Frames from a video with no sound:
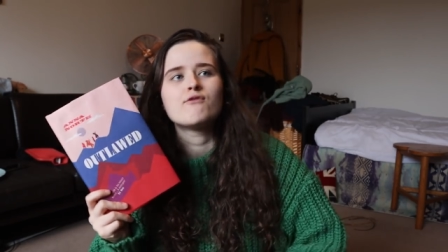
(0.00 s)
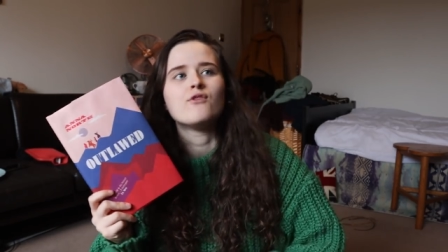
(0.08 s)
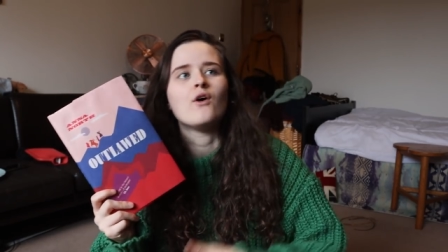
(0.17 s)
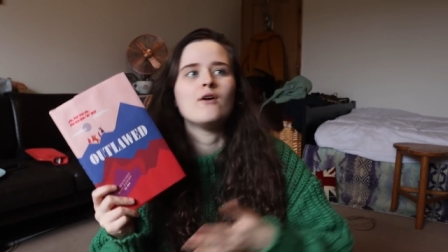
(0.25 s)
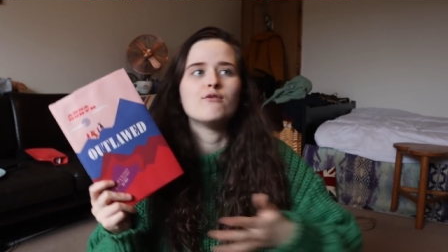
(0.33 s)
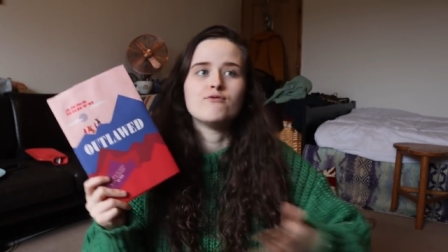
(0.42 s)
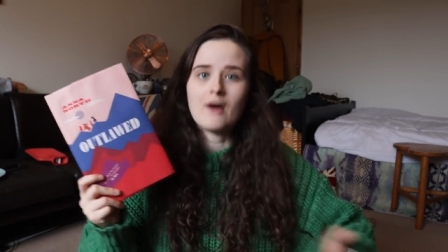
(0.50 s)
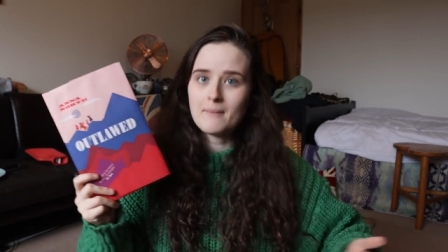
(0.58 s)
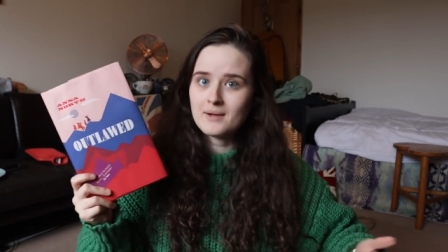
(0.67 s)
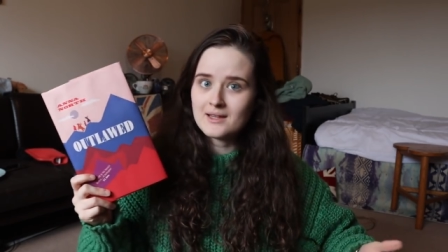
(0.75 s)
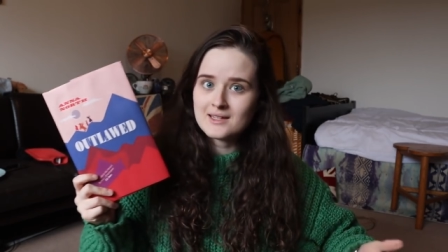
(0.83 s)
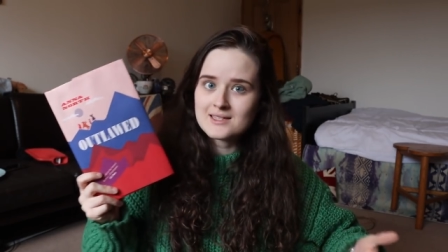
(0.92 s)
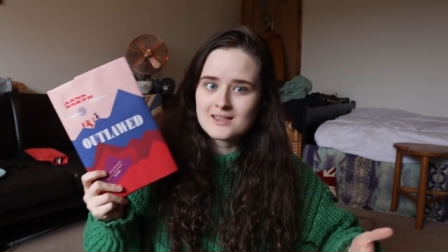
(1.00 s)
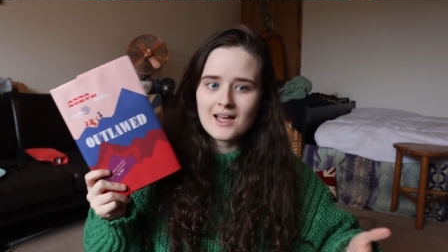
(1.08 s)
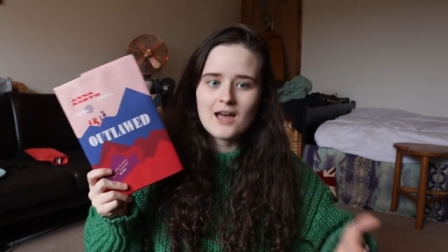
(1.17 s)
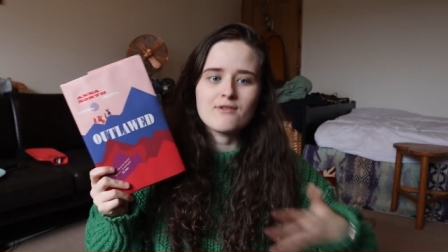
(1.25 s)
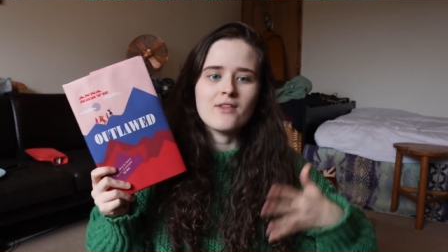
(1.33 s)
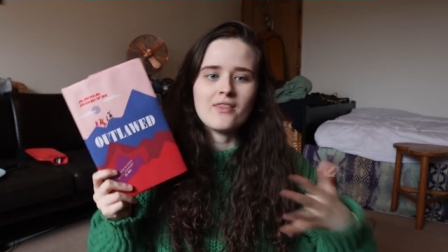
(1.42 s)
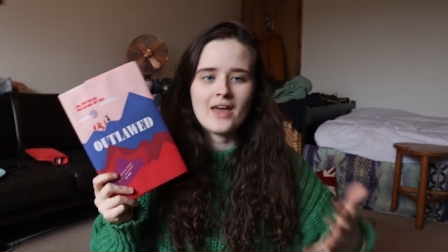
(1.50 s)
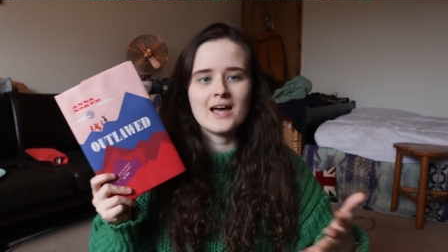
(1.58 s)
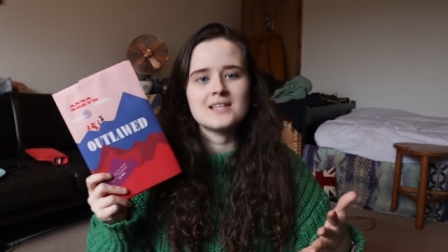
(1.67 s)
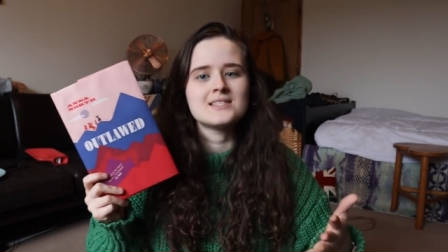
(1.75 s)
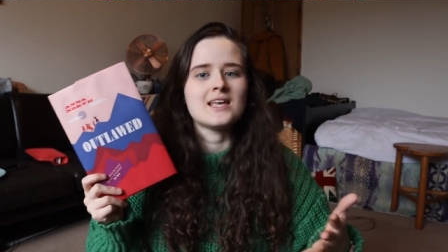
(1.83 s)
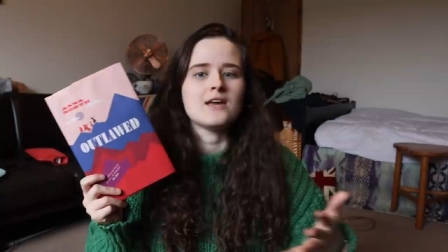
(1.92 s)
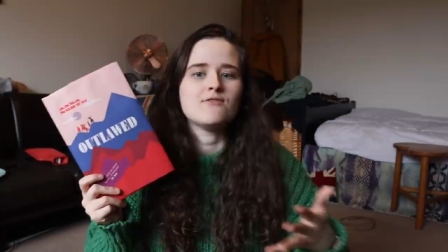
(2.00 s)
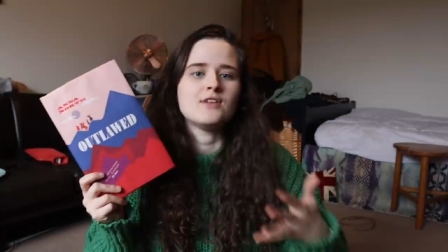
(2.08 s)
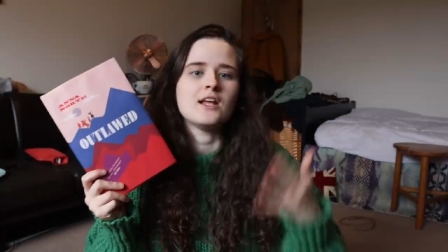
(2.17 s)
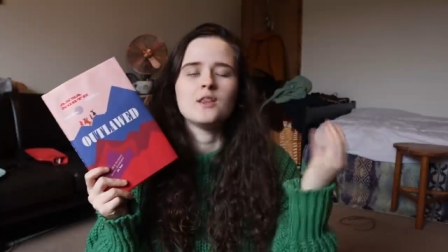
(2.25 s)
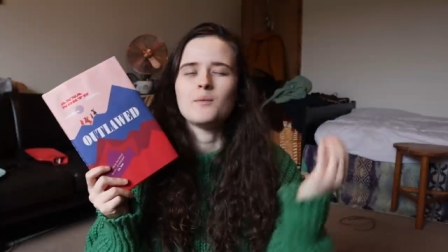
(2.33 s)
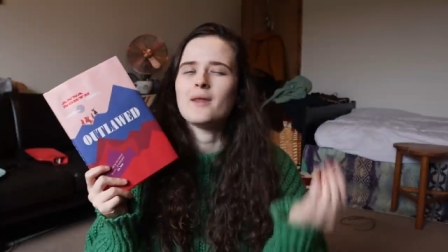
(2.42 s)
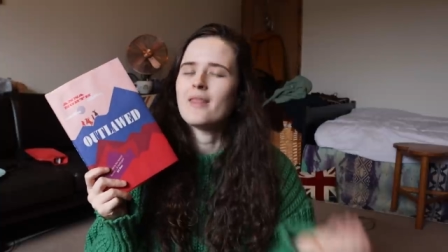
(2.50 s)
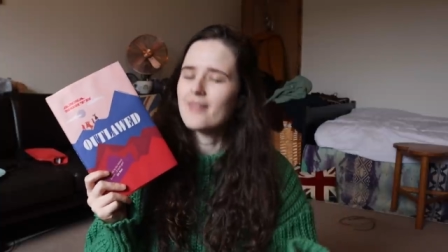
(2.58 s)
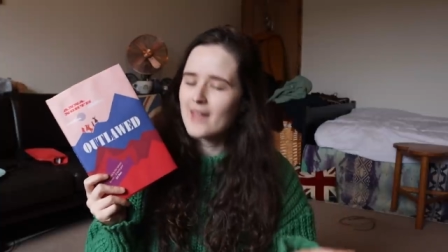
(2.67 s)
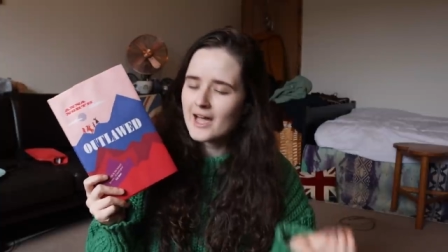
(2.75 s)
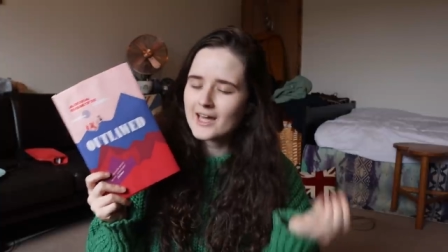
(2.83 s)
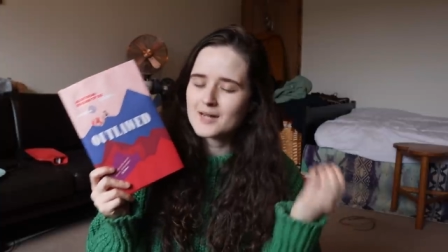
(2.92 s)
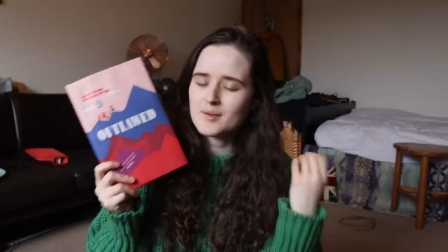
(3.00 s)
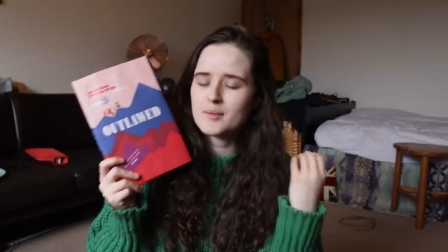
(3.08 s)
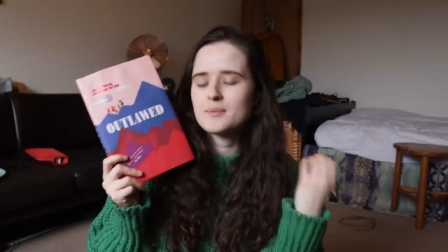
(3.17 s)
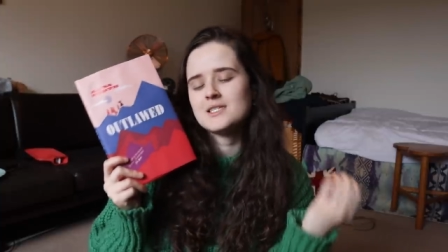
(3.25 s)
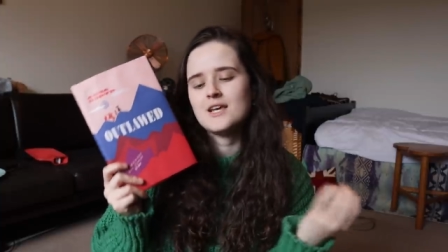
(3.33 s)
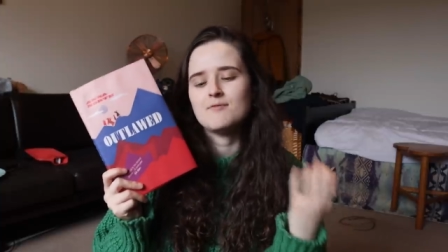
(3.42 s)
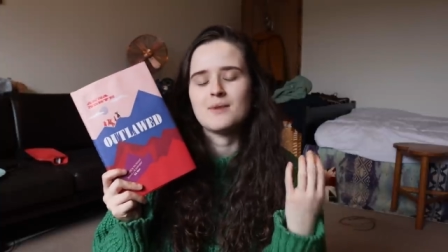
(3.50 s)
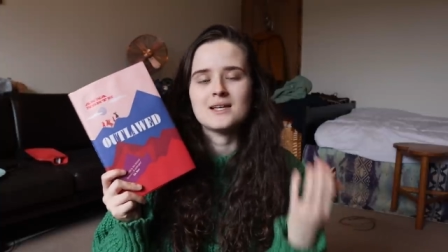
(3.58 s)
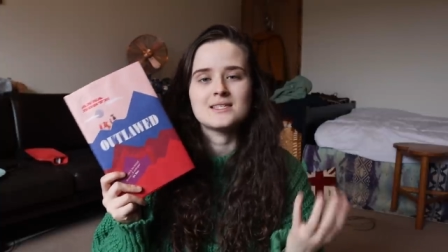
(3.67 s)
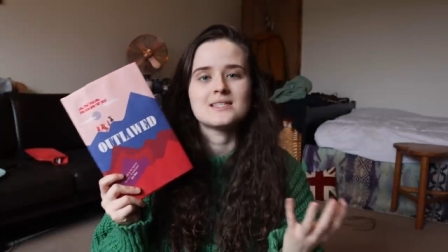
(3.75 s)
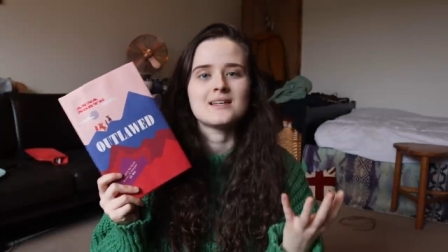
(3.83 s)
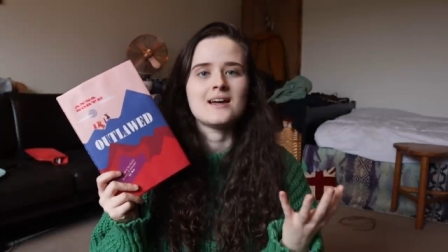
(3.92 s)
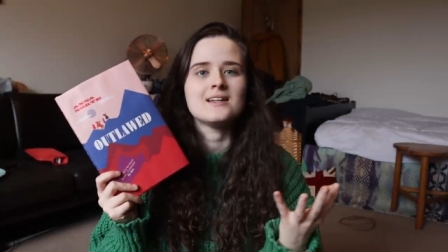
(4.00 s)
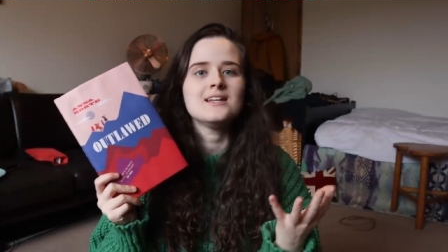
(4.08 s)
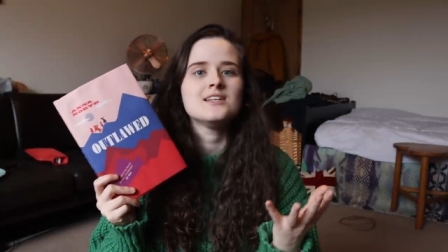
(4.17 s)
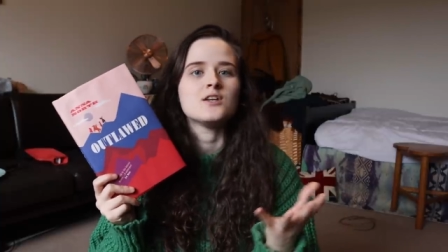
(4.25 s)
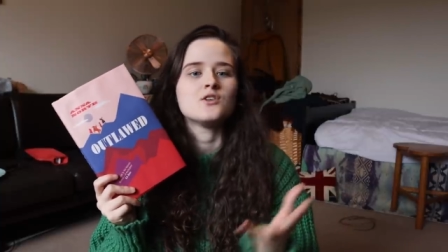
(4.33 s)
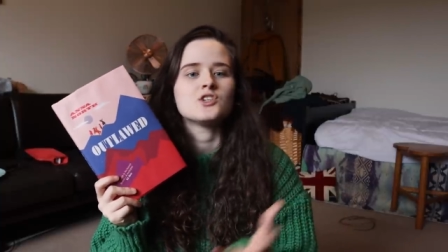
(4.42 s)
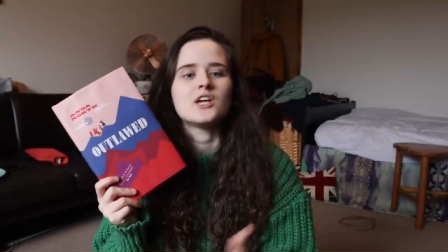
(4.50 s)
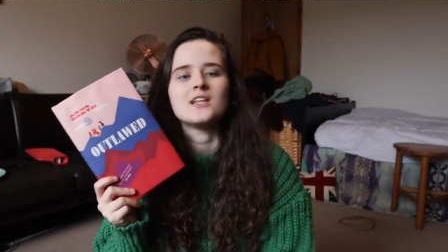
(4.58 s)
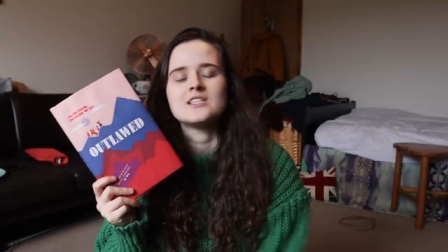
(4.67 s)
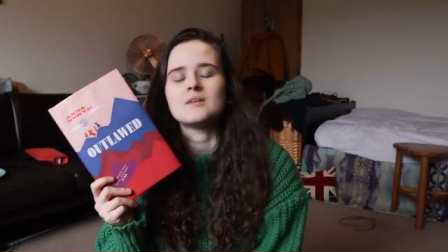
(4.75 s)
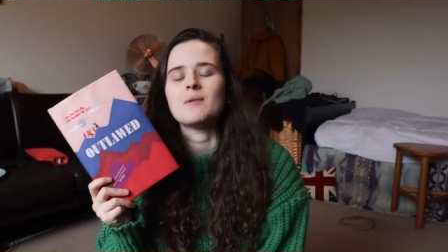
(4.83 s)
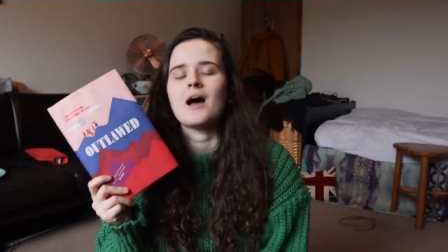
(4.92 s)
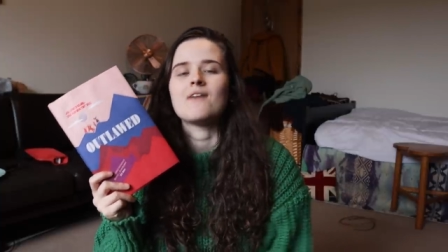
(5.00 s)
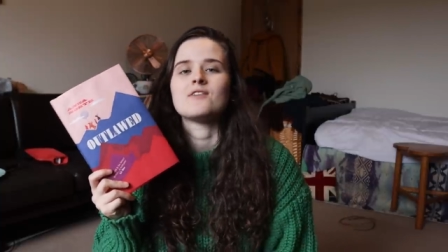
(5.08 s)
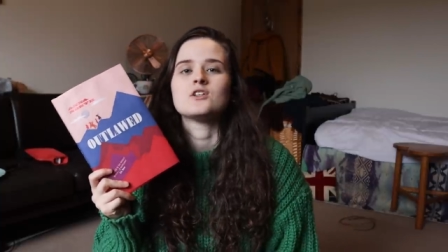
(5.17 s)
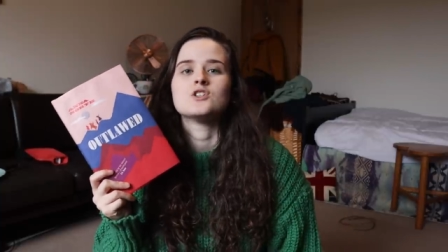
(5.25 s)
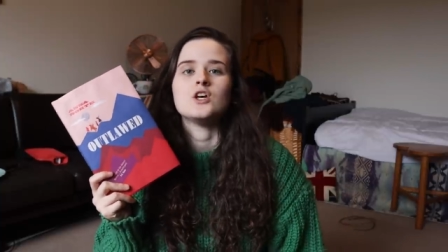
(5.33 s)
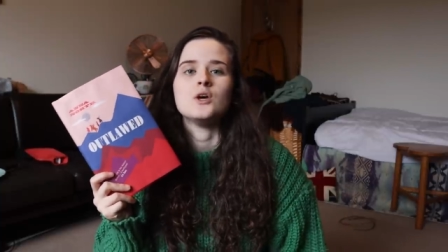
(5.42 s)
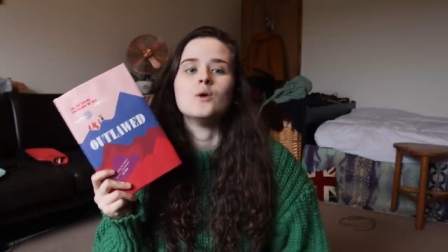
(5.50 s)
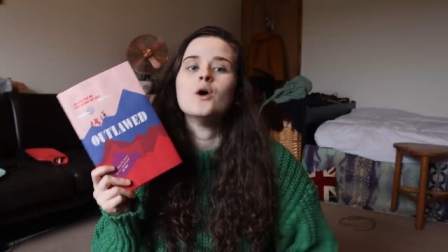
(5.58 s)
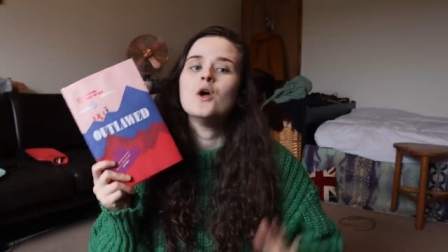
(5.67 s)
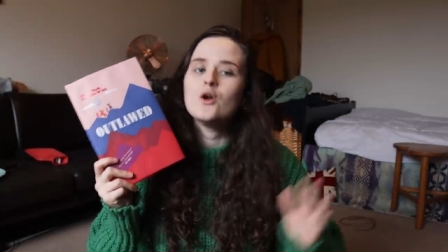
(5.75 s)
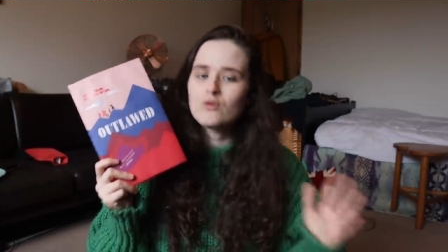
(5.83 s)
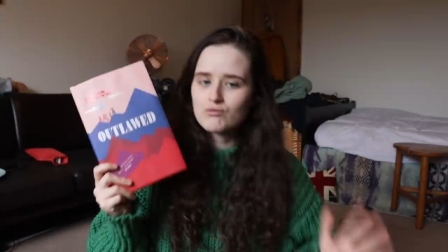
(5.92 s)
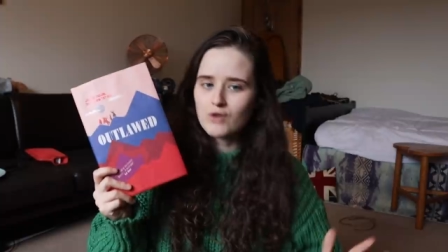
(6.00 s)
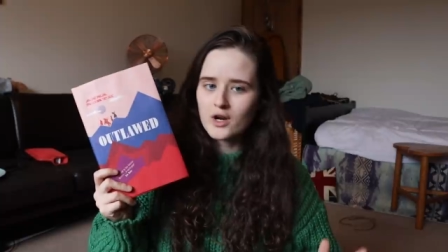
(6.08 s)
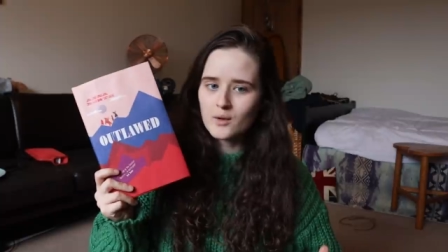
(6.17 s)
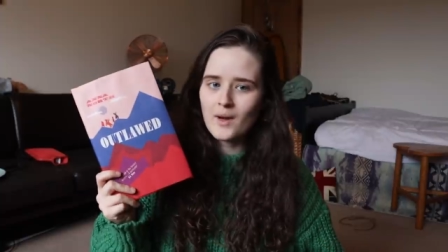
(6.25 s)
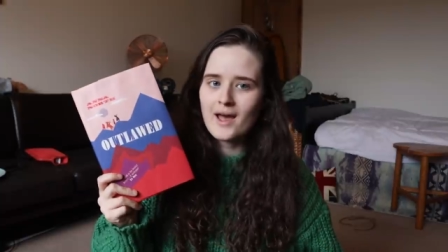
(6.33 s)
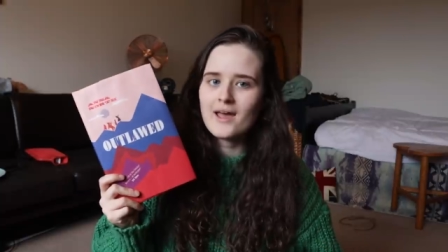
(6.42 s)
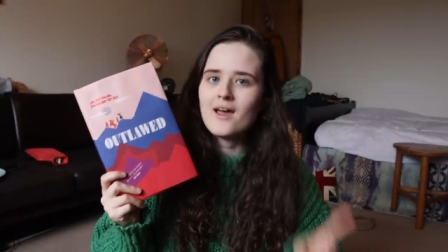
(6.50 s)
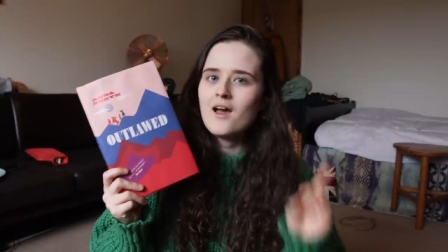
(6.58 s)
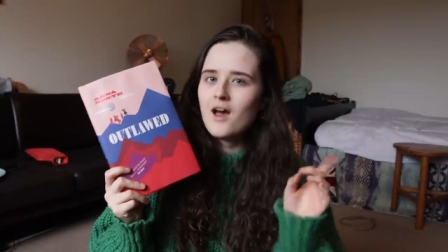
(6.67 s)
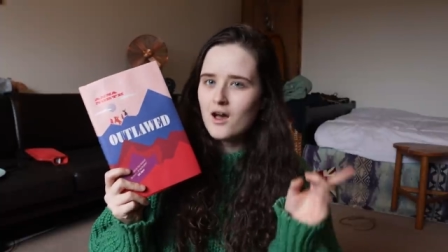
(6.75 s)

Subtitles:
for her family's life and their safety, and the way that they're going to be perceived by society, so she ends up having to run away.